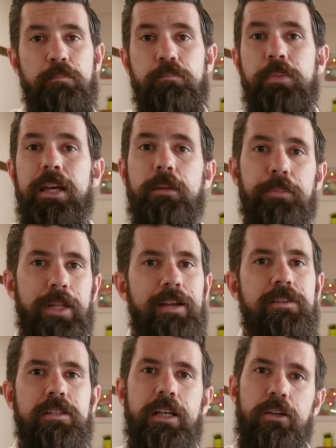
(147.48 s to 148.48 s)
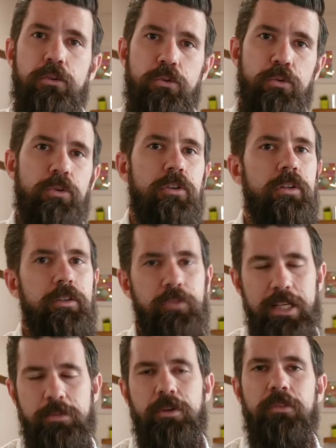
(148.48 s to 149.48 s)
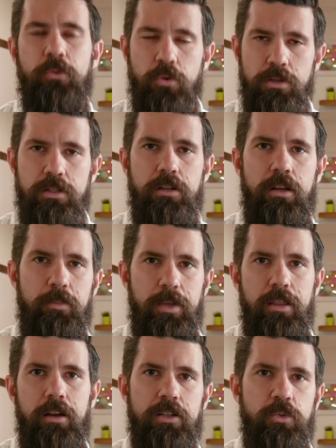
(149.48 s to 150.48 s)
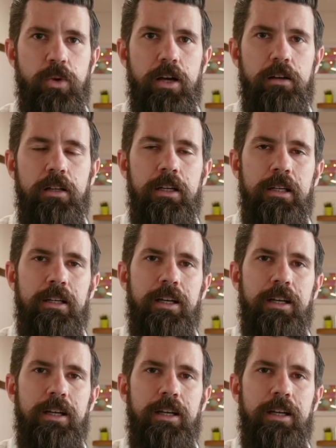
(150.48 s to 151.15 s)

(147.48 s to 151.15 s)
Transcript: Big players like Google and Facebook, of course, are going to be there as well.